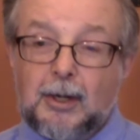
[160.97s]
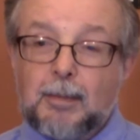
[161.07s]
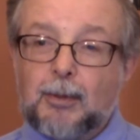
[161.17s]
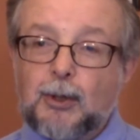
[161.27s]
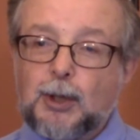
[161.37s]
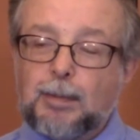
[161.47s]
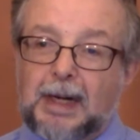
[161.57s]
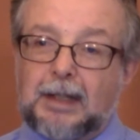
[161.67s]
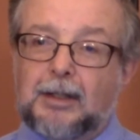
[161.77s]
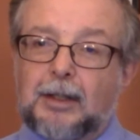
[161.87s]

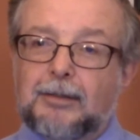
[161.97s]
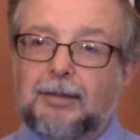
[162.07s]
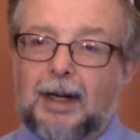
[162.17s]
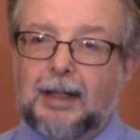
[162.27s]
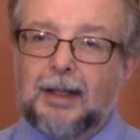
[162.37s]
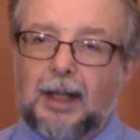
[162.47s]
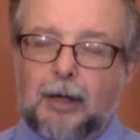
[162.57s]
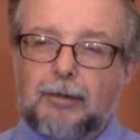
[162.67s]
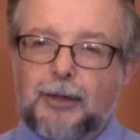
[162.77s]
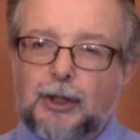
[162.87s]
perspective on
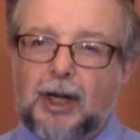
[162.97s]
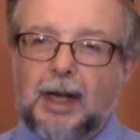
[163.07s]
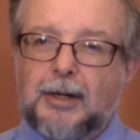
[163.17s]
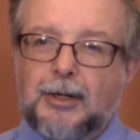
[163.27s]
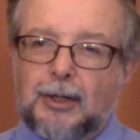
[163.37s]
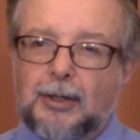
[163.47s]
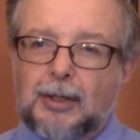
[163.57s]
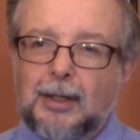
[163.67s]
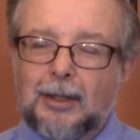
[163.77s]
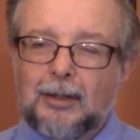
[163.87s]
love
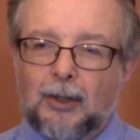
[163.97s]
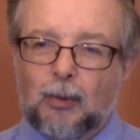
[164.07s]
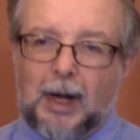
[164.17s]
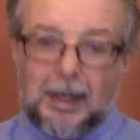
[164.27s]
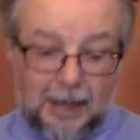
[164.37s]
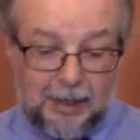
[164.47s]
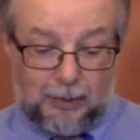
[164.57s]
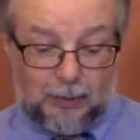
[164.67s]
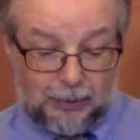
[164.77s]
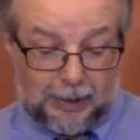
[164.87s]
changes the way they
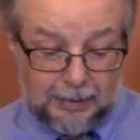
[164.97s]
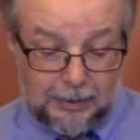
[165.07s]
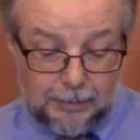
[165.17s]
do things.